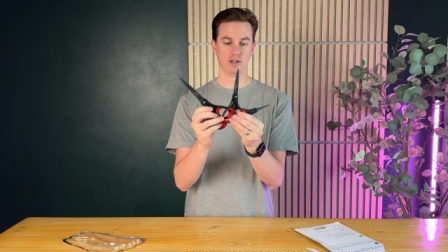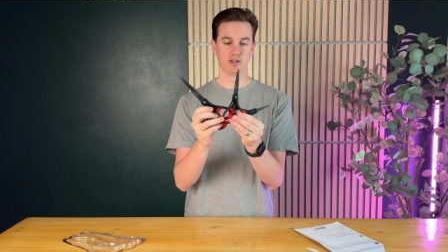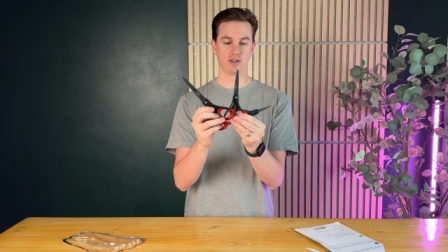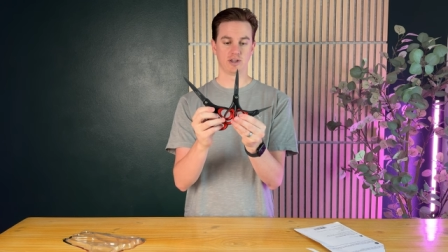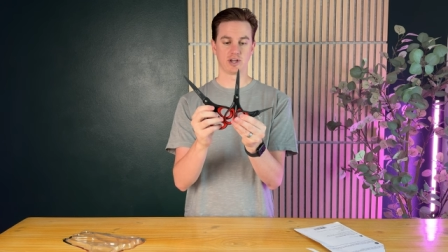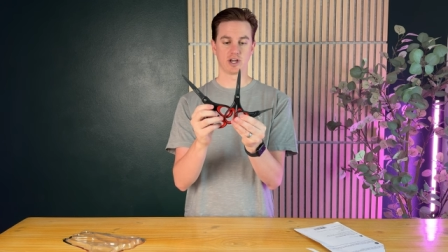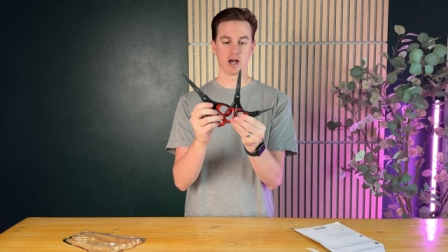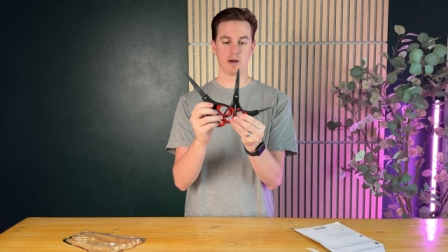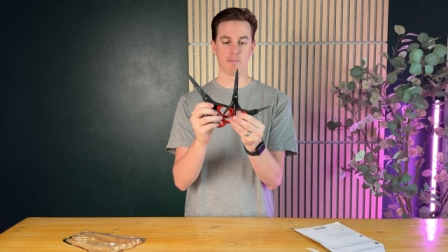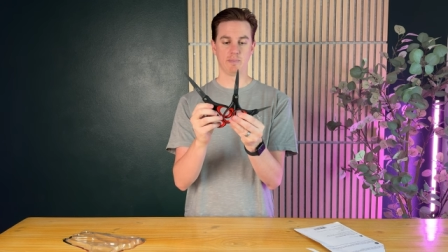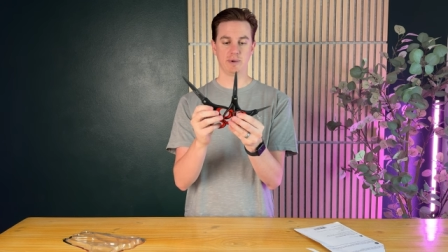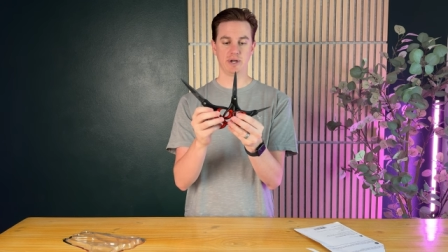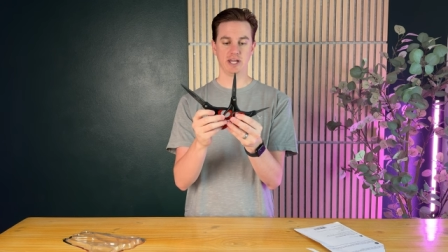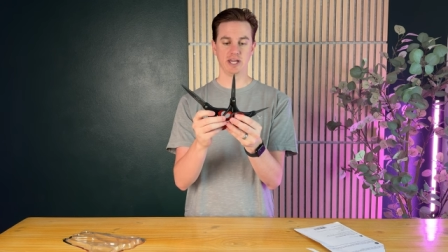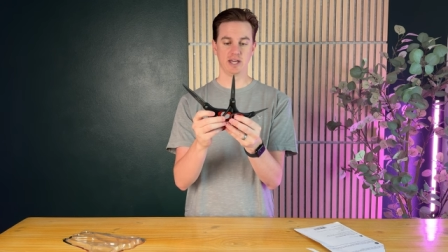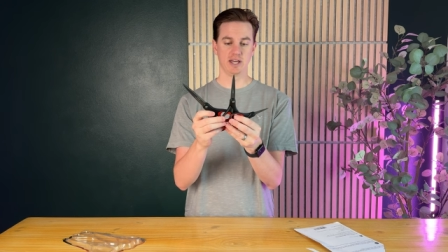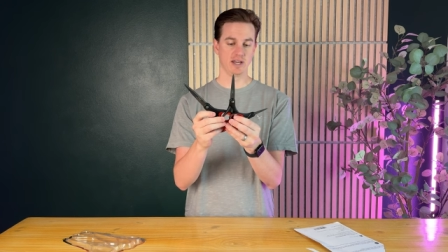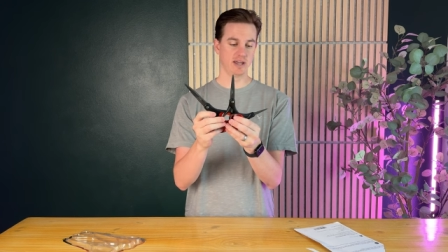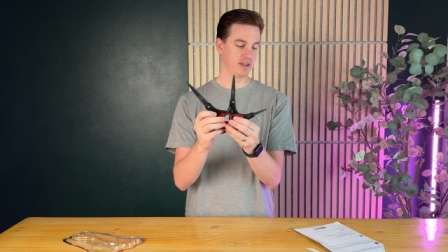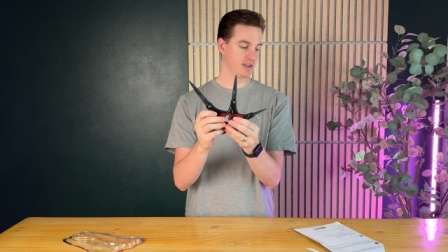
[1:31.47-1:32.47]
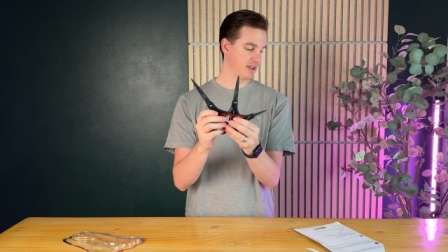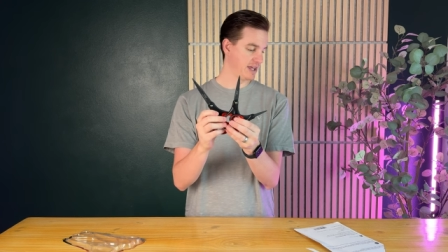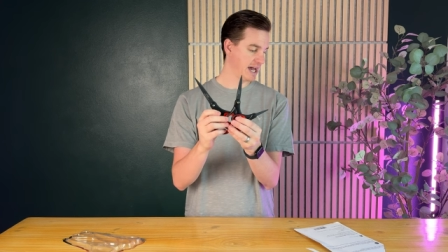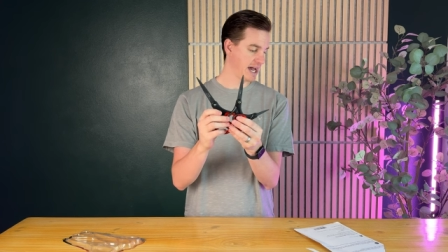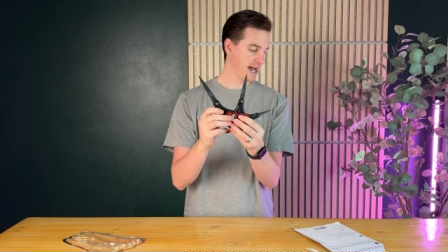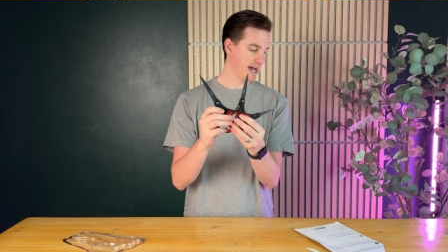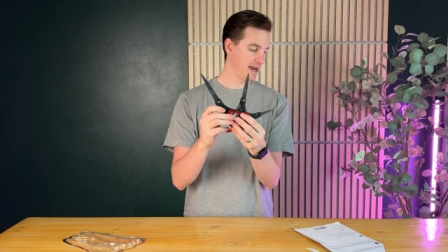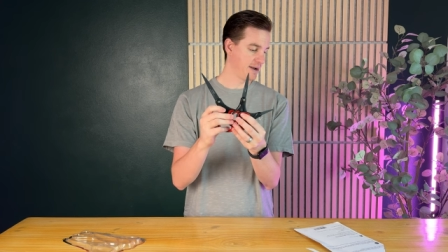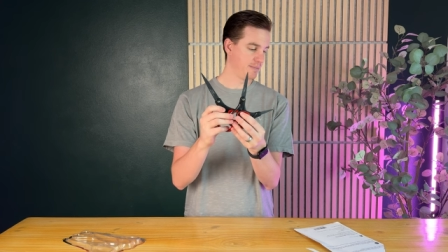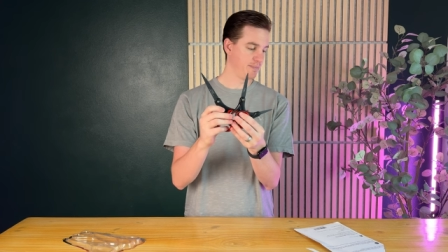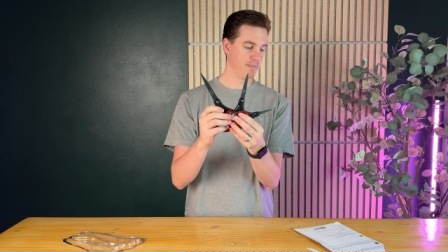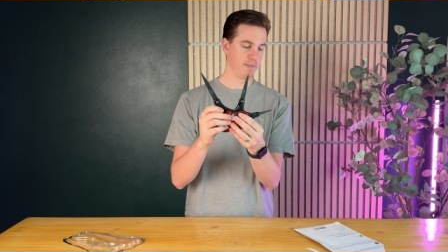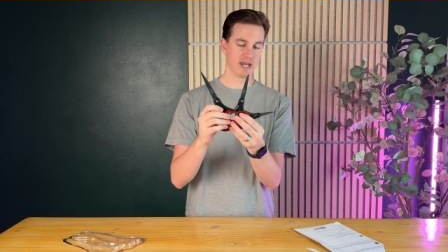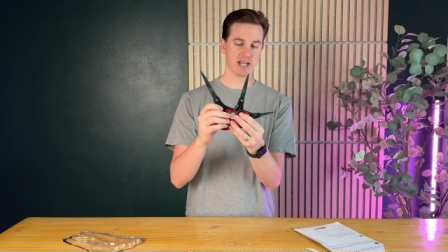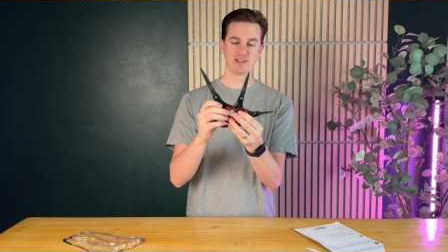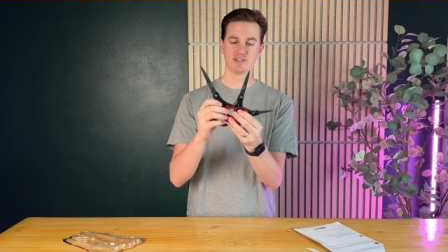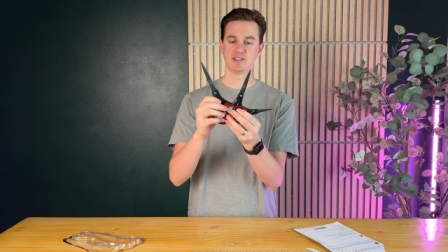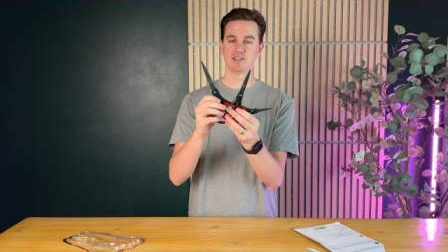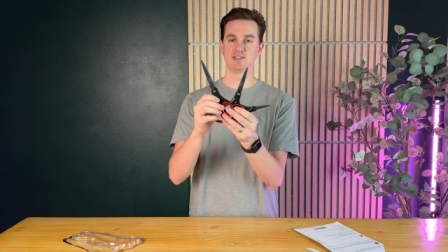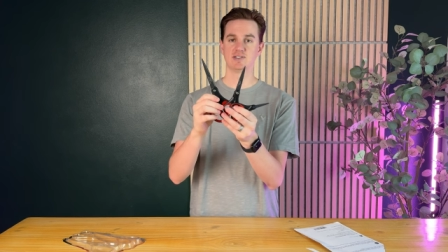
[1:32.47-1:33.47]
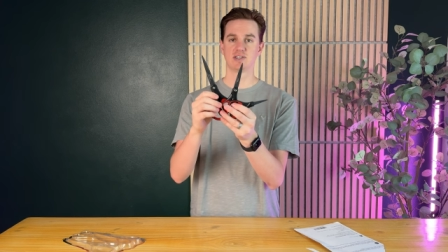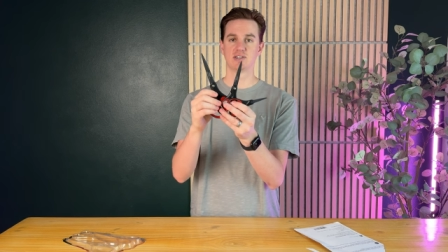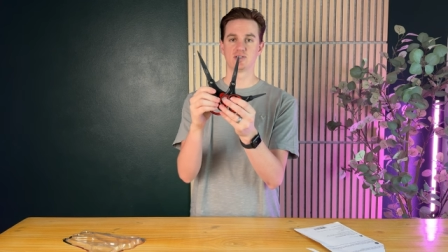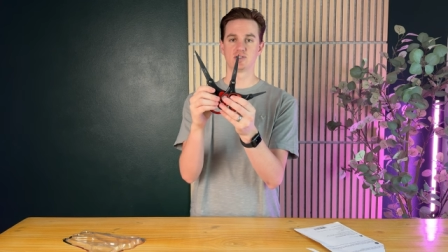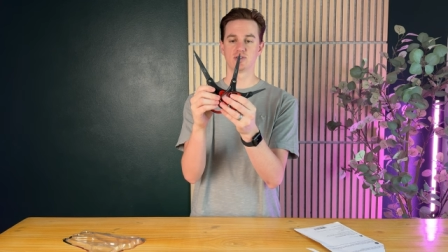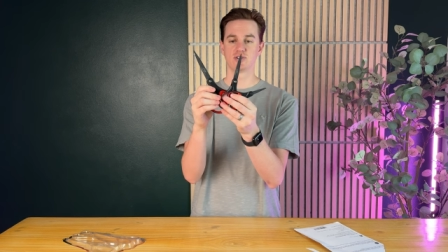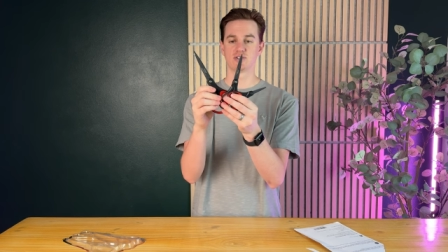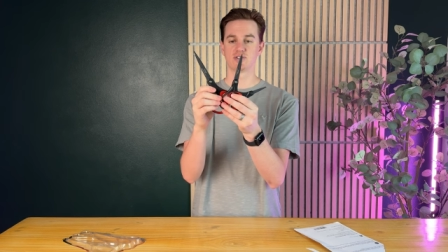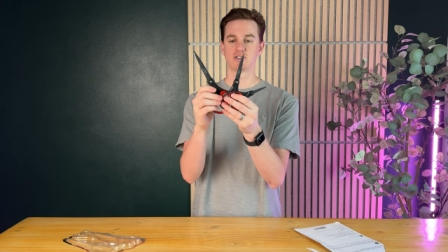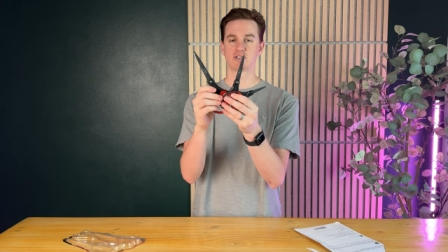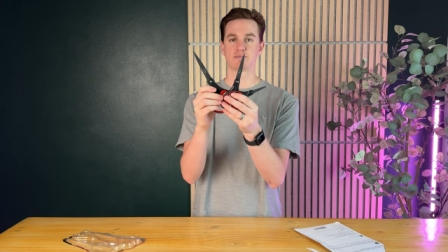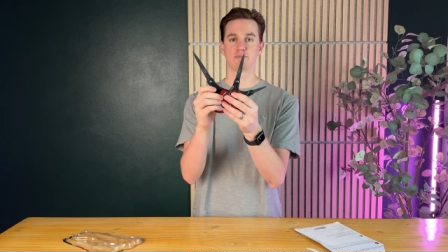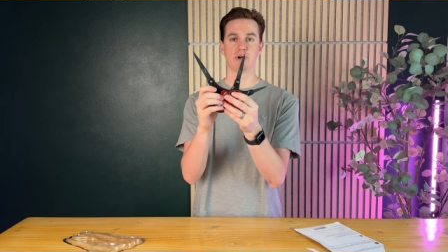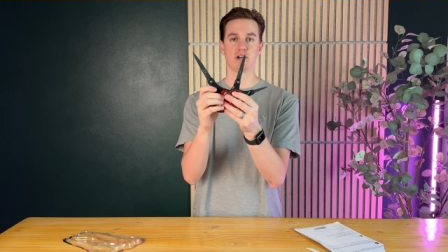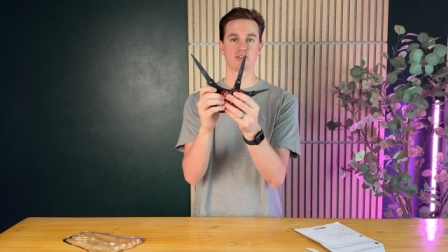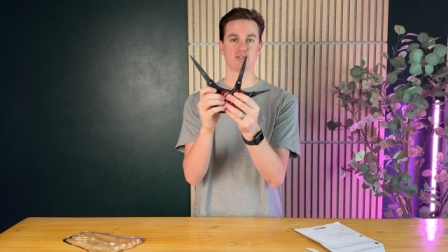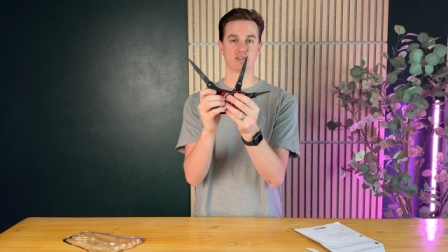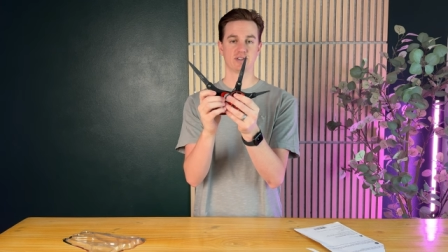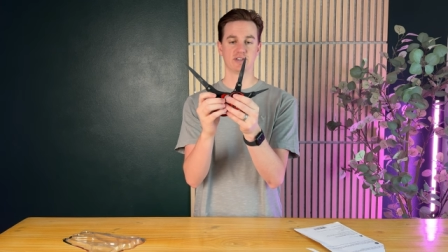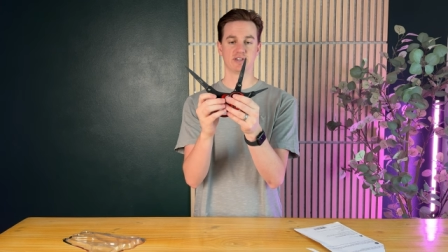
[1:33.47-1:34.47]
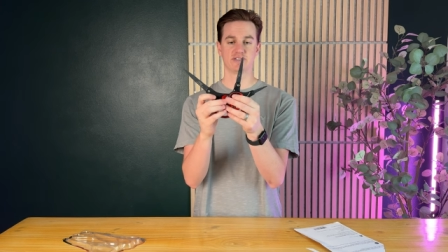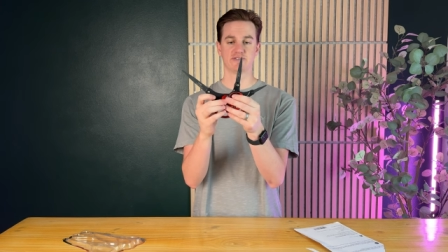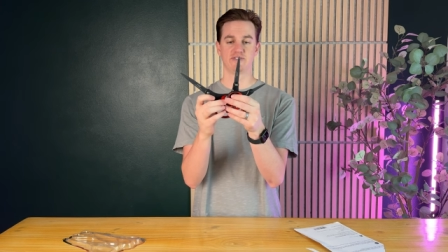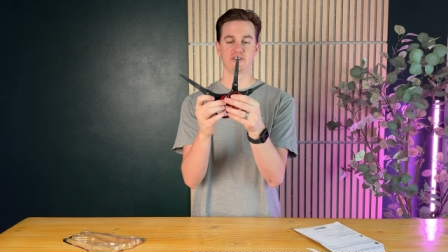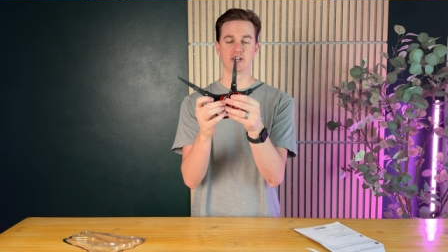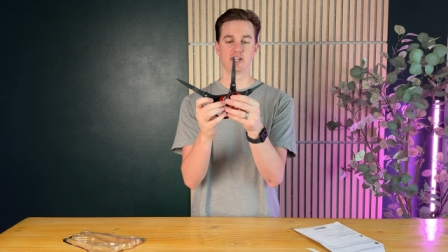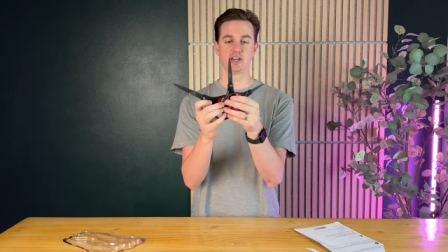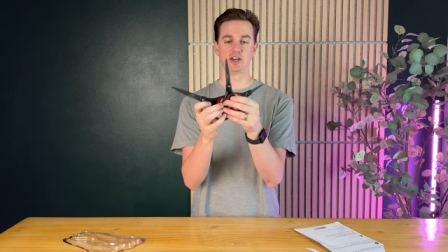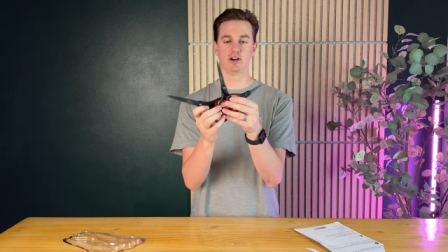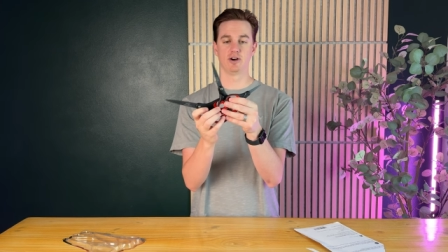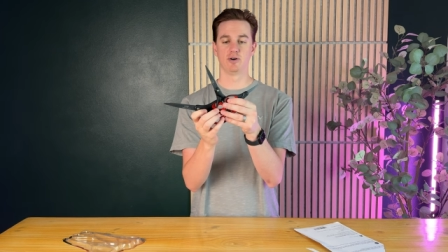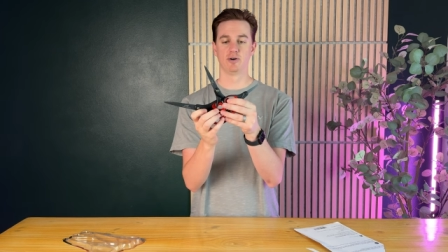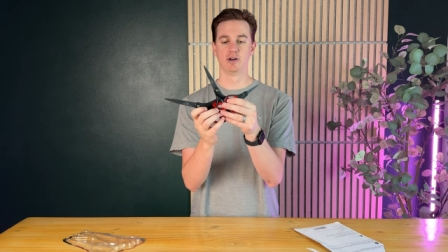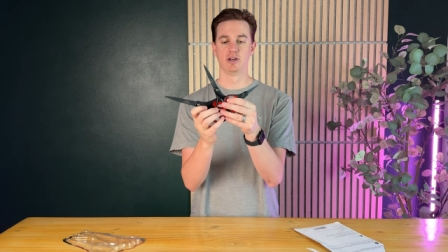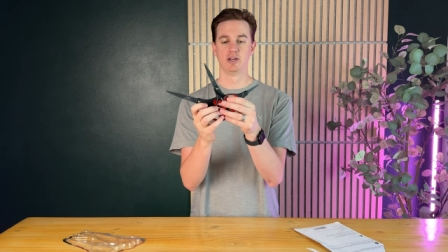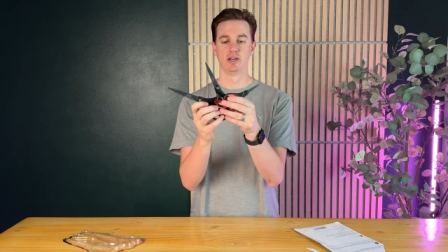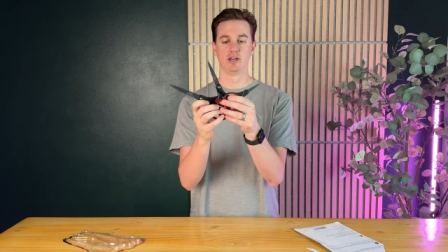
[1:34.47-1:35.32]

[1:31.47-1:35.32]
The company that makes these scissors sponsored this video,